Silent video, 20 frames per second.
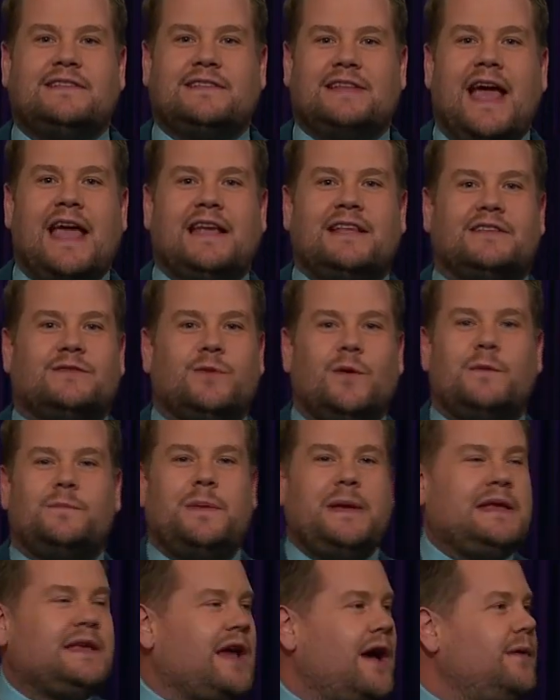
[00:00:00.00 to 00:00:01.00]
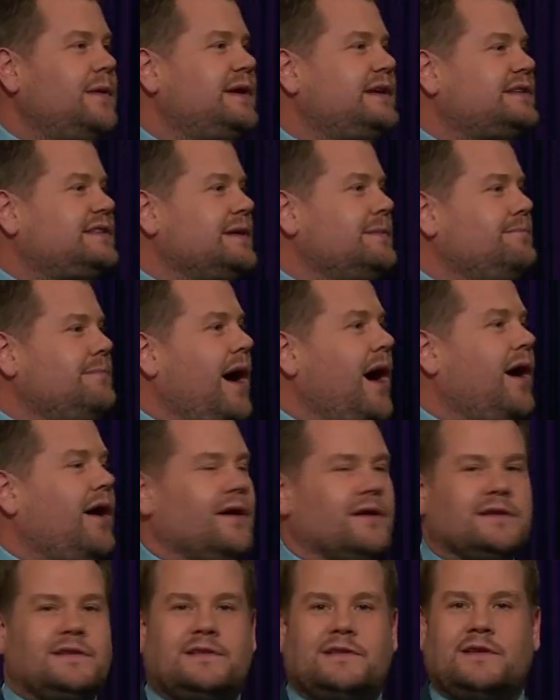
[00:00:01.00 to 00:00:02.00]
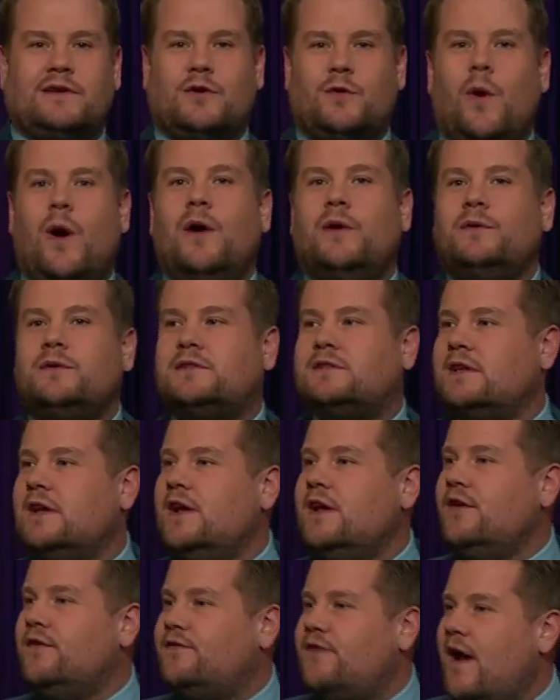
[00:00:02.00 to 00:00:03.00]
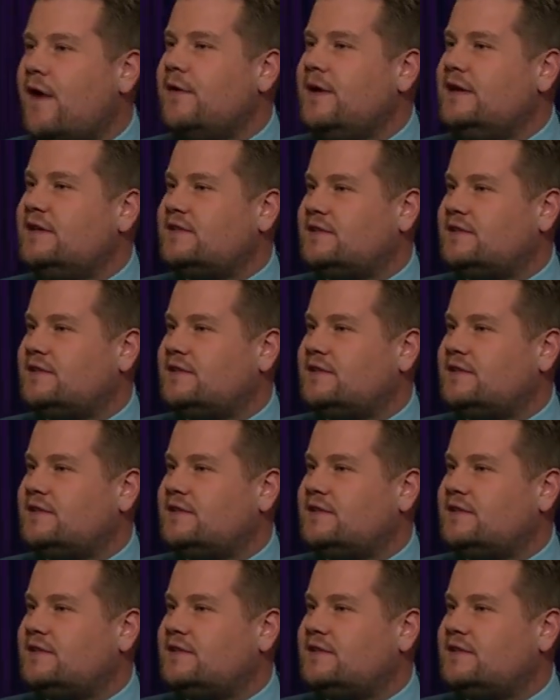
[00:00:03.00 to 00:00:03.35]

States would be going to Mars, quote, very